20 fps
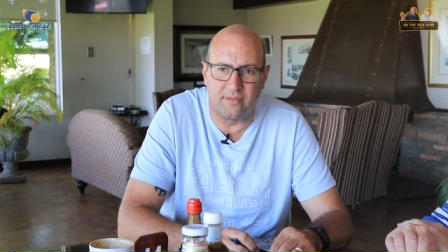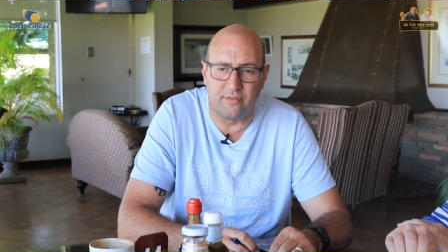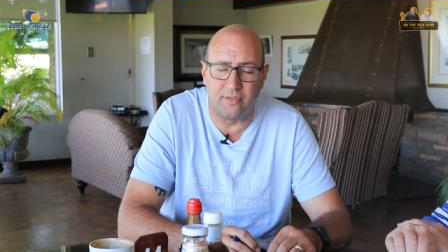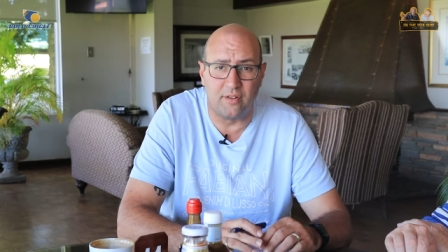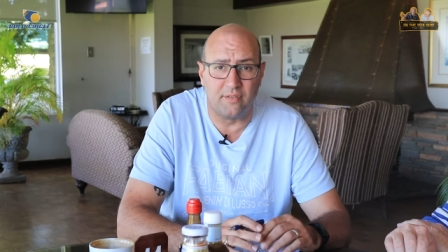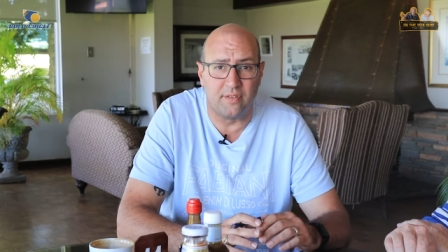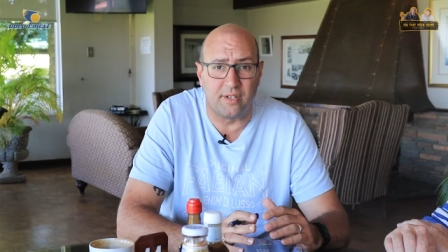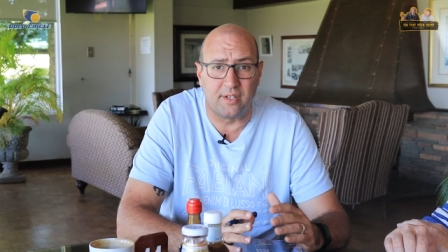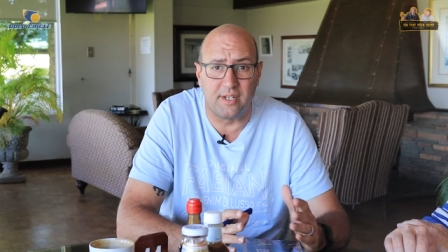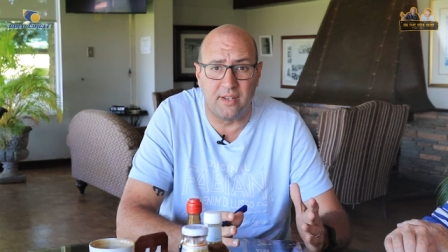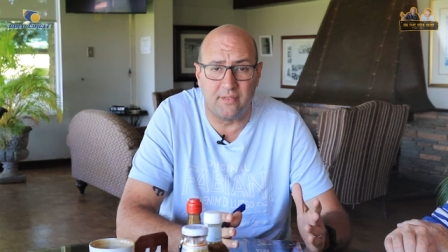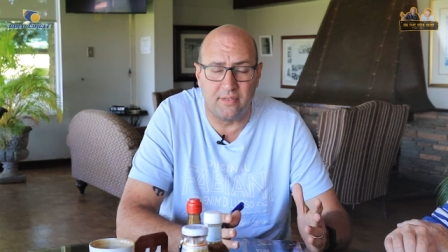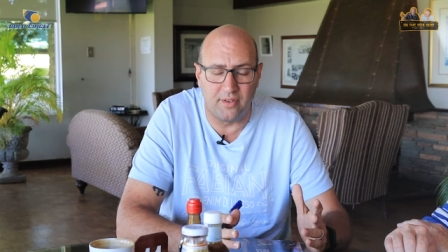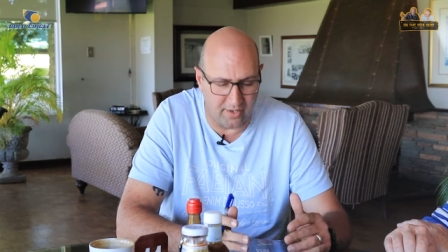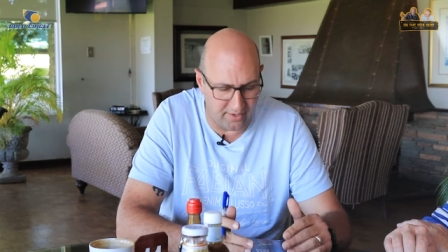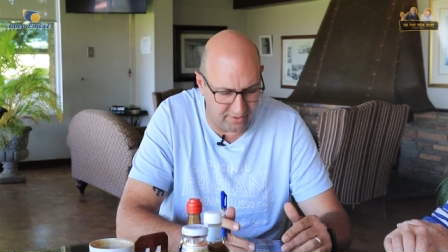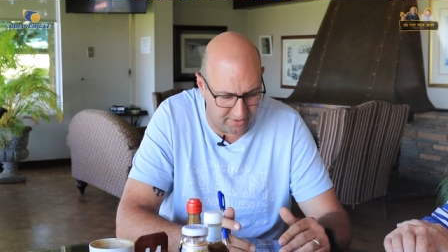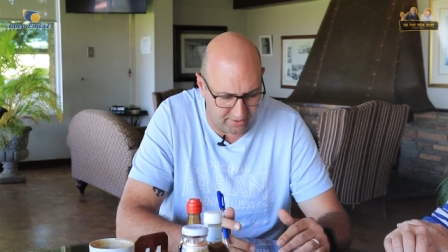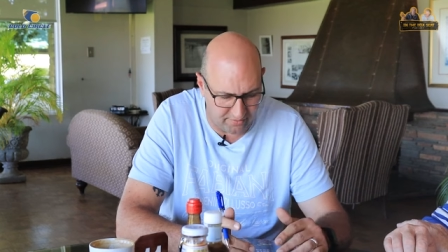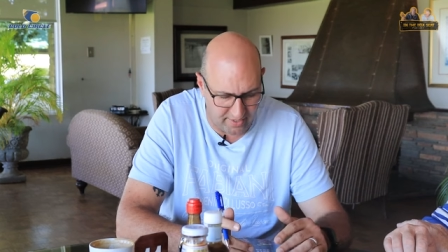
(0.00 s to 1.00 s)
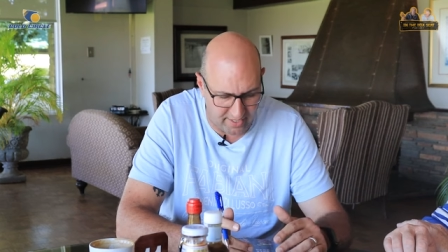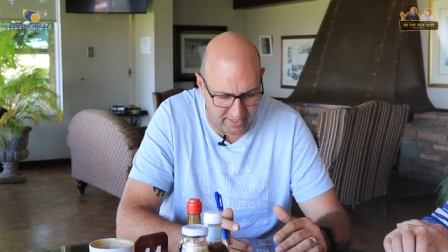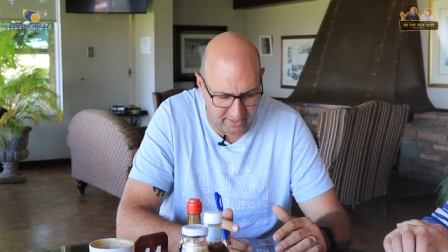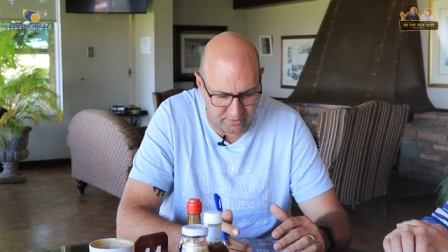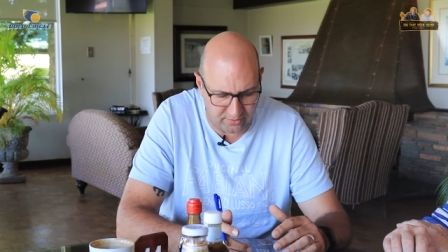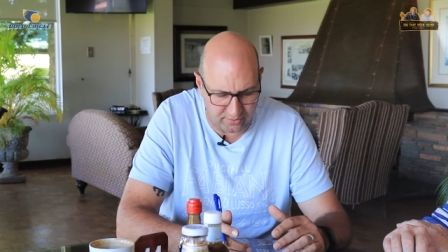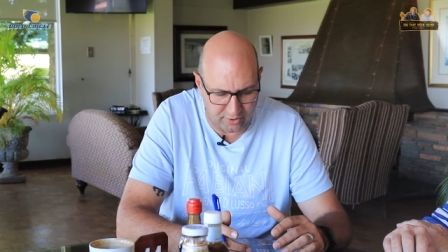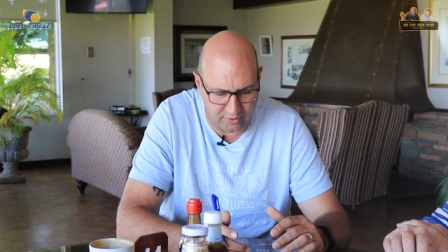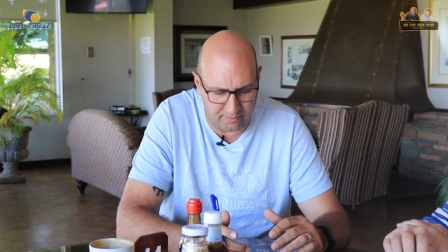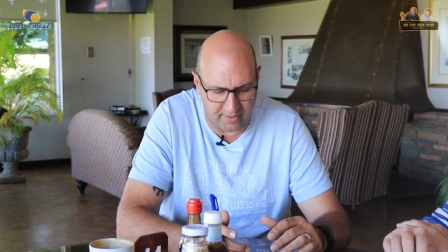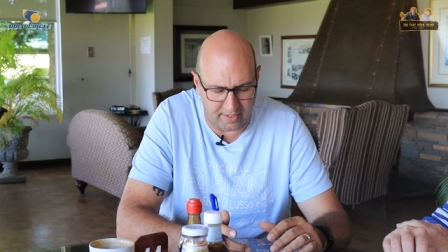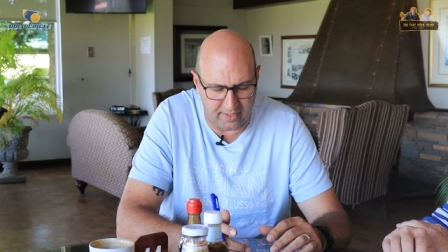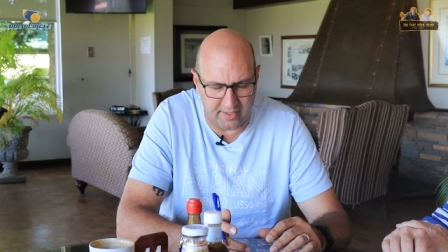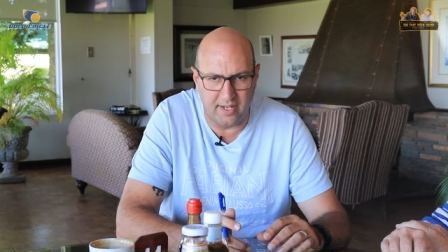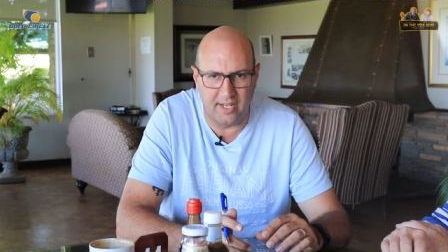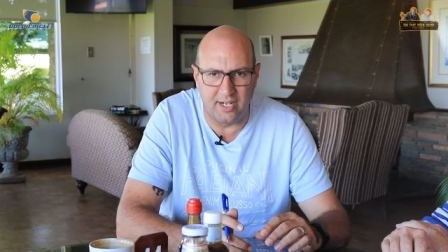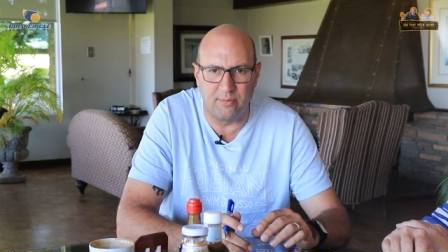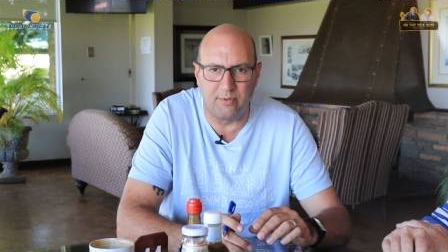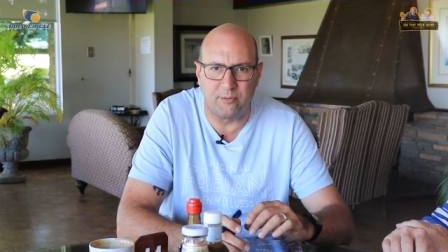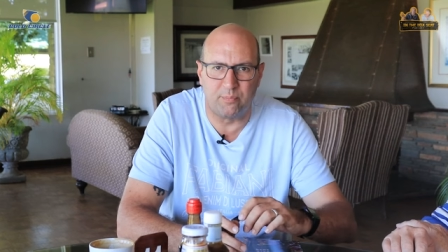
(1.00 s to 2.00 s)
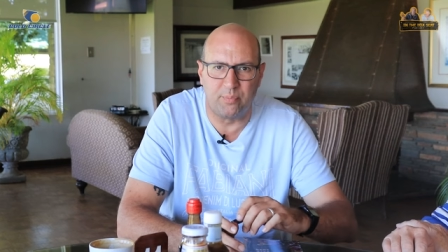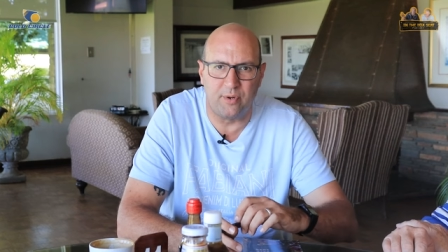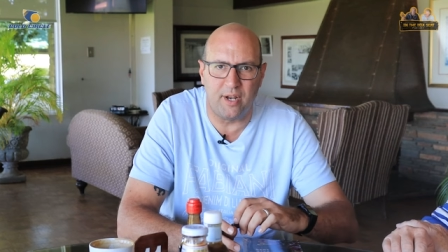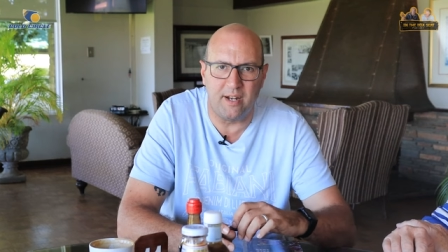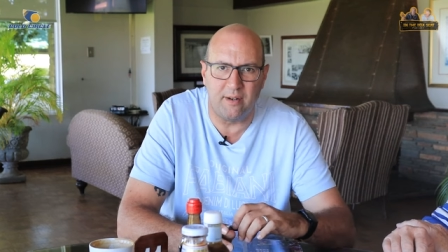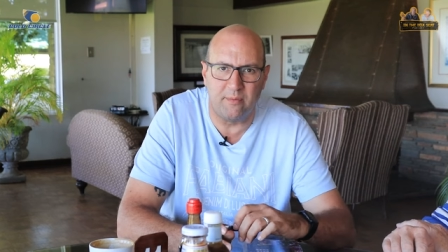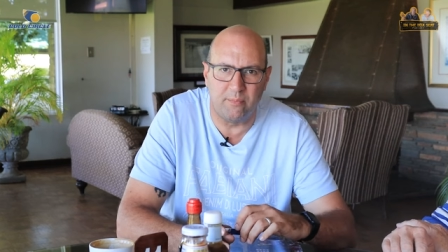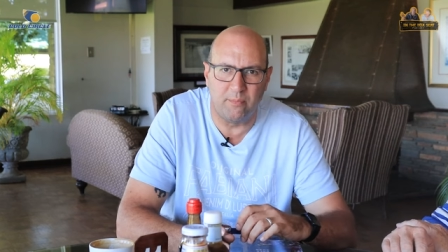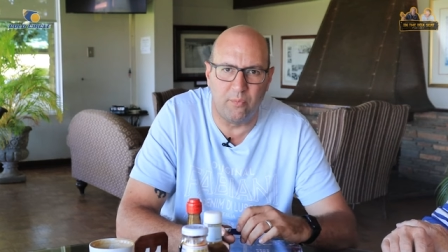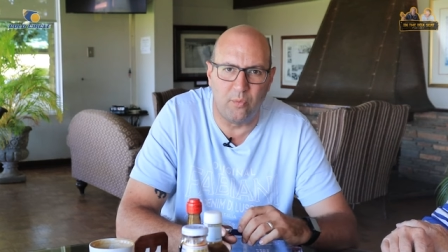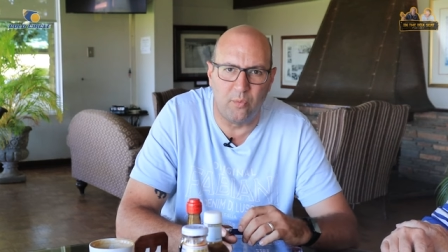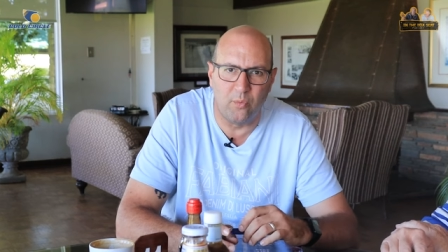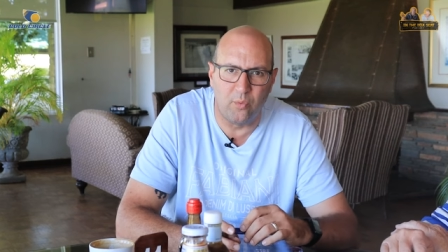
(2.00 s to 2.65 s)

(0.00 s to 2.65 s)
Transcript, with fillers: involved that never owned a racehorse, but it was bred